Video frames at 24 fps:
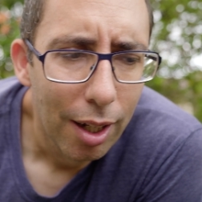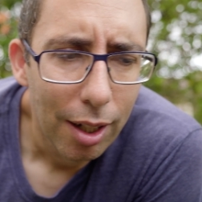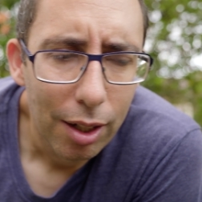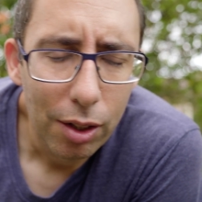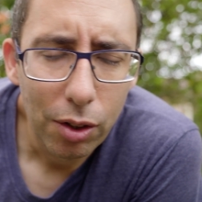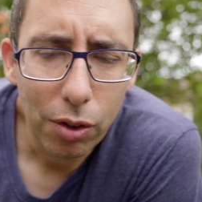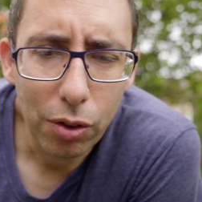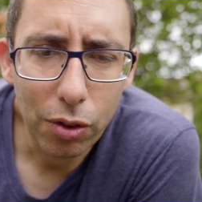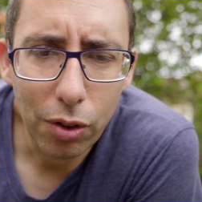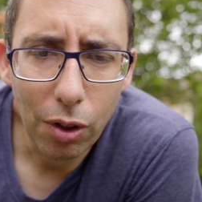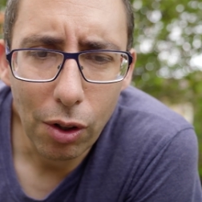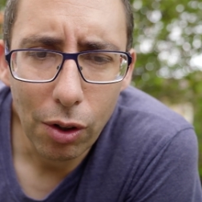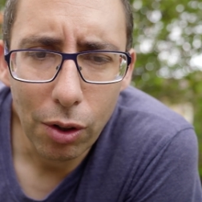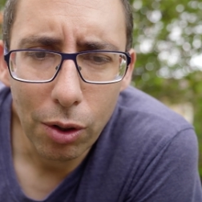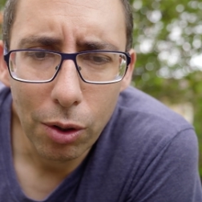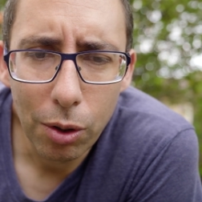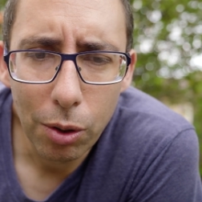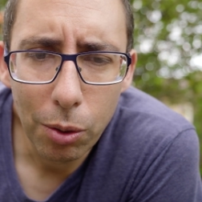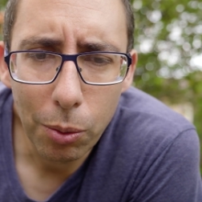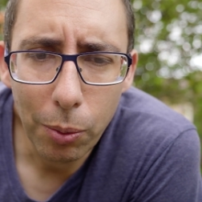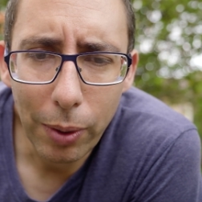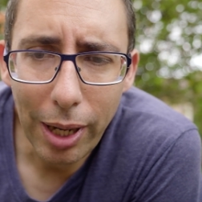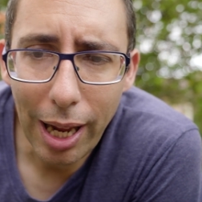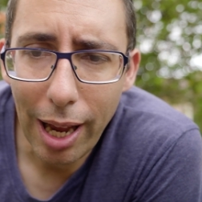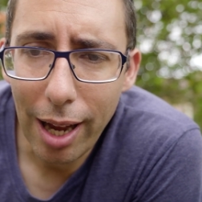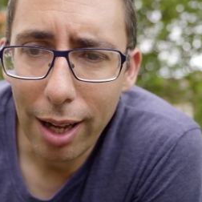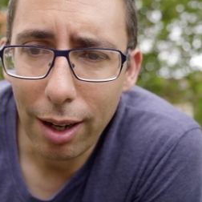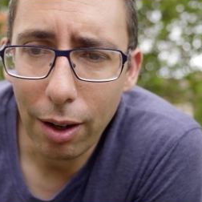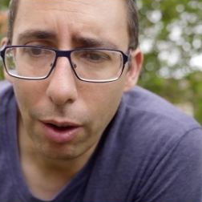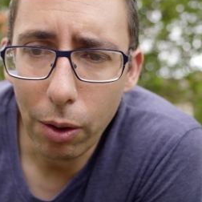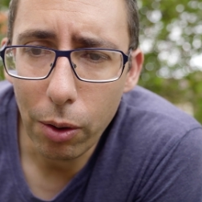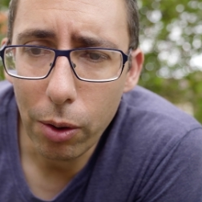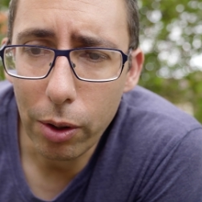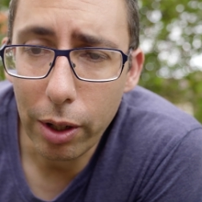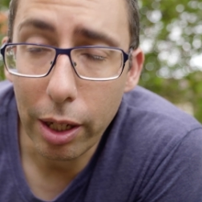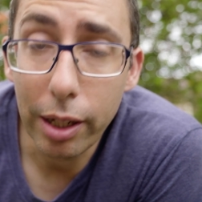So we had a
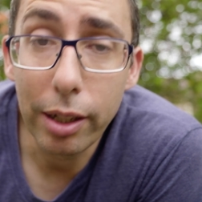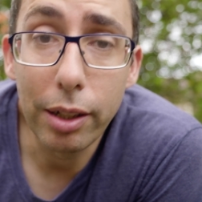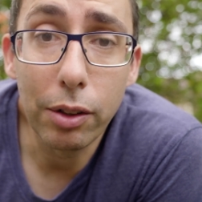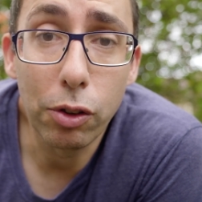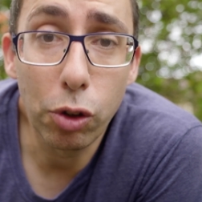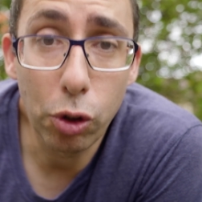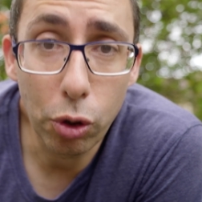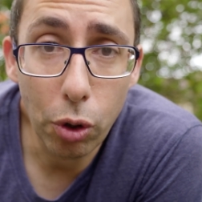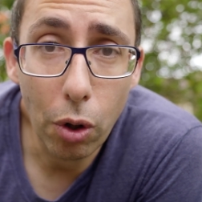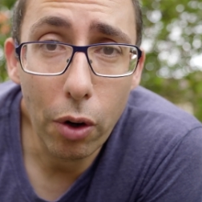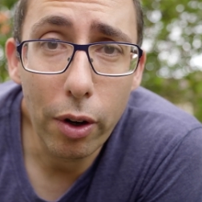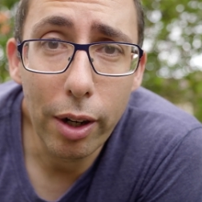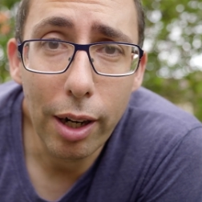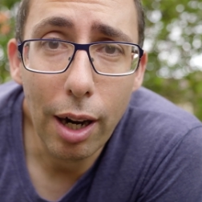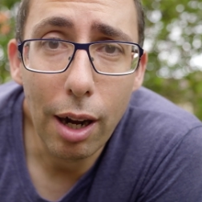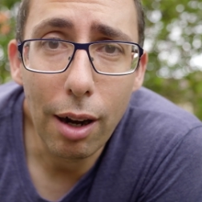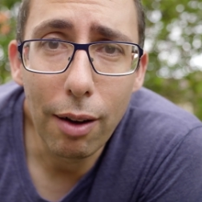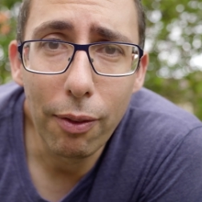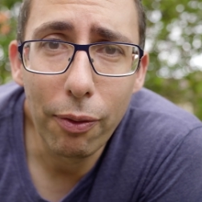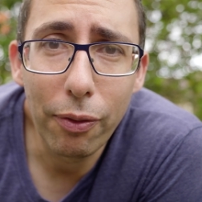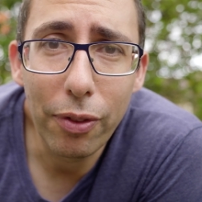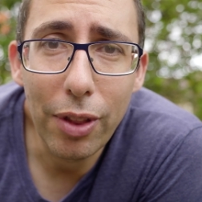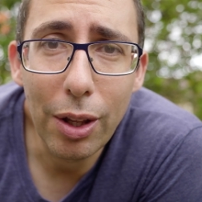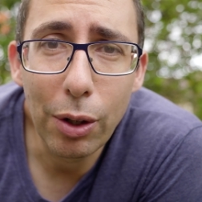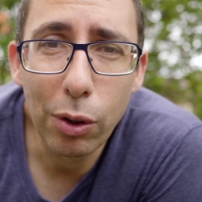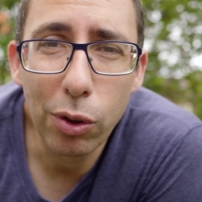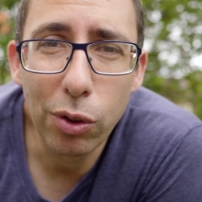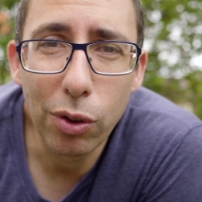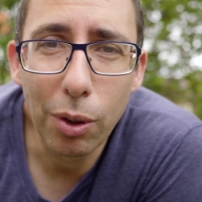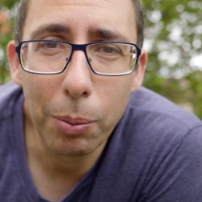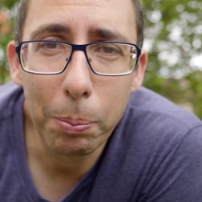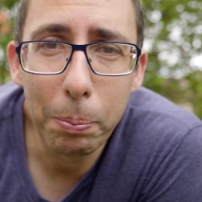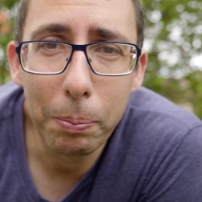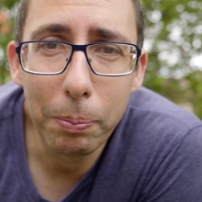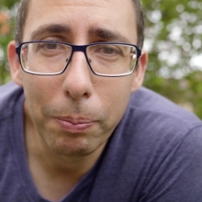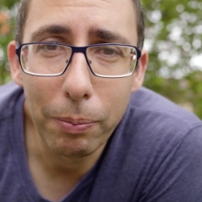look, and sure enough there was
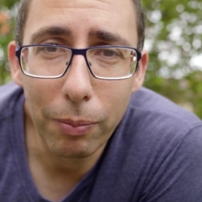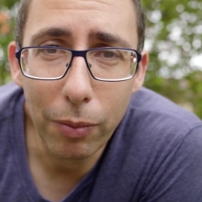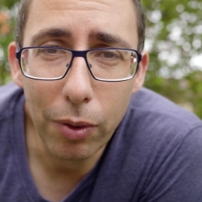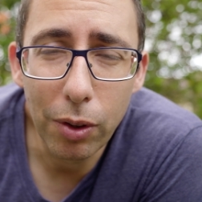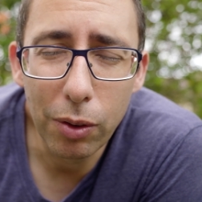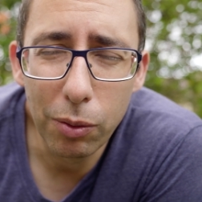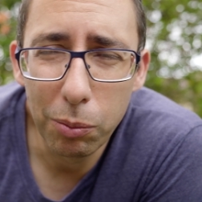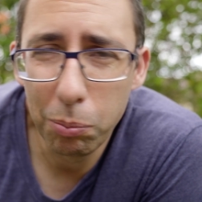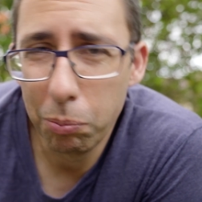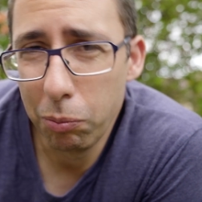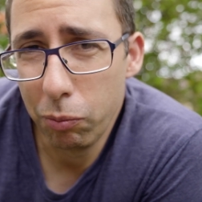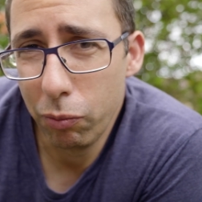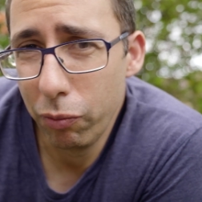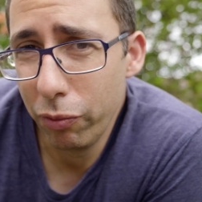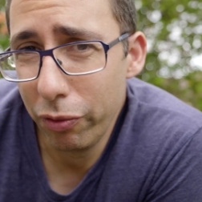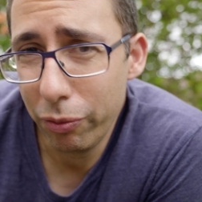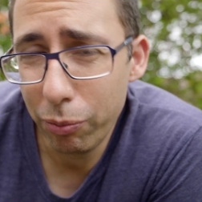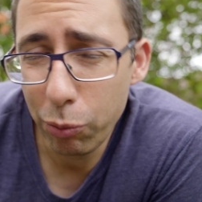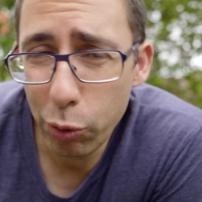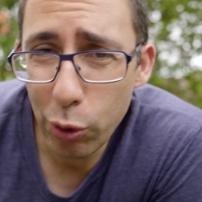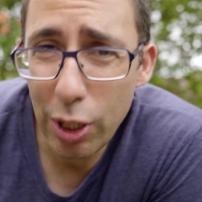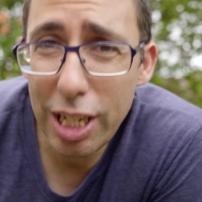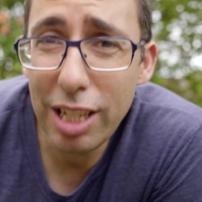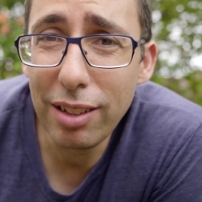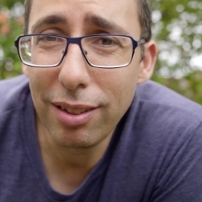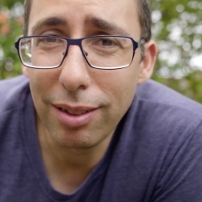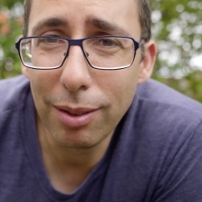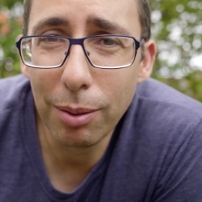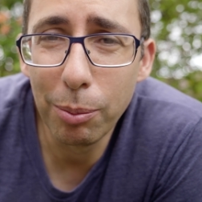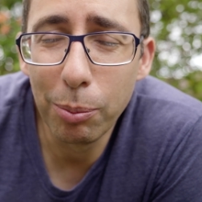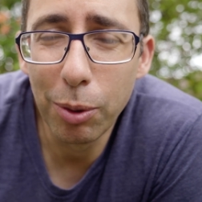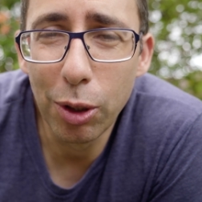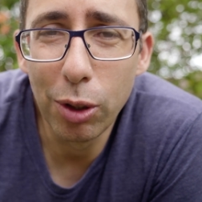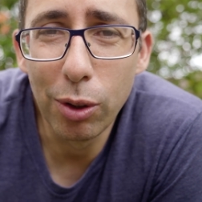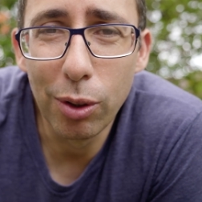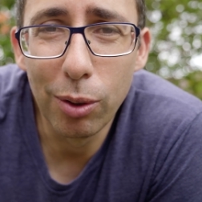a
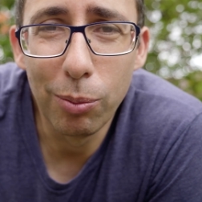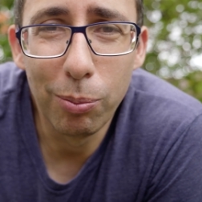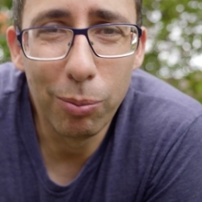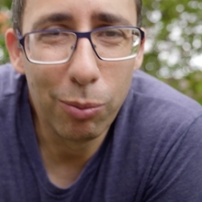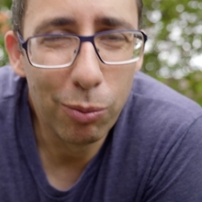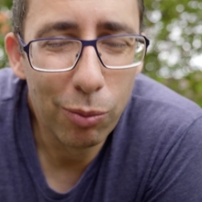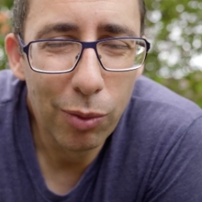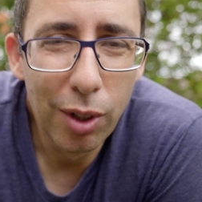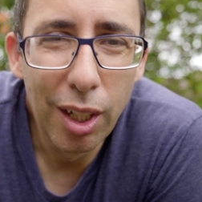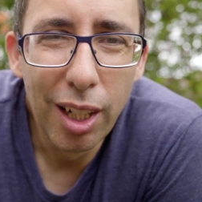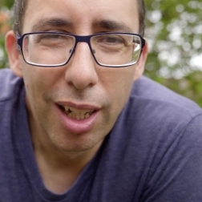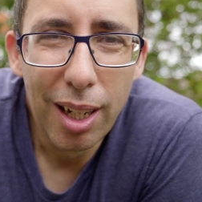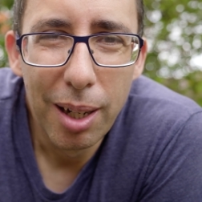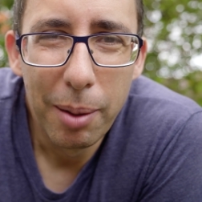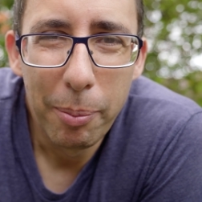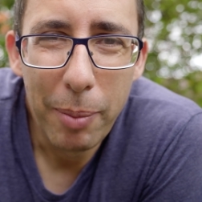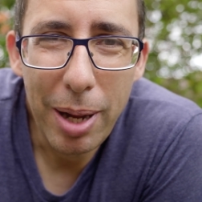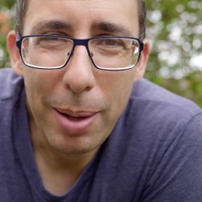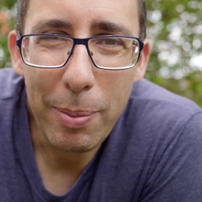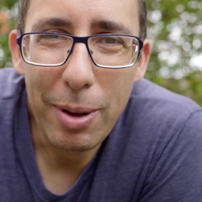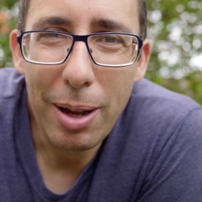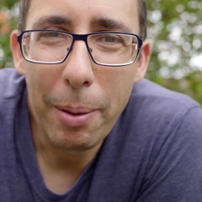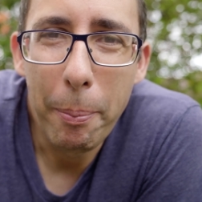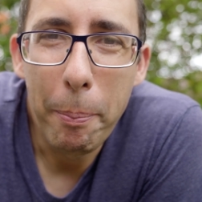reasonable, maybe a